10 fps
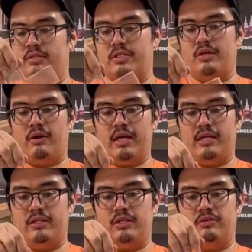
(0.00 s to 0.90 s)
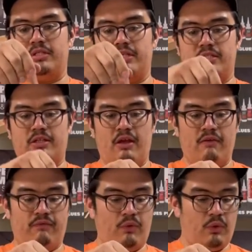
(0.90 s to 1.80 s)
So I can use this
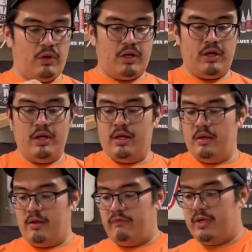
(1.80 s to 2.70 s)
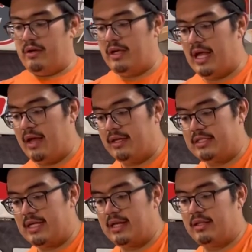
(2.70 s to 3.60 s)
for figuring out
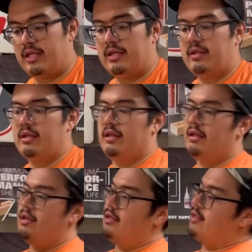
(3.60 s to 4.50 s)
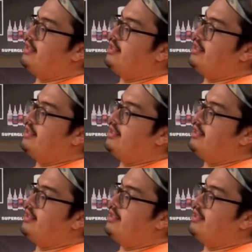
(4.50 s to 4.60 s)
exactly the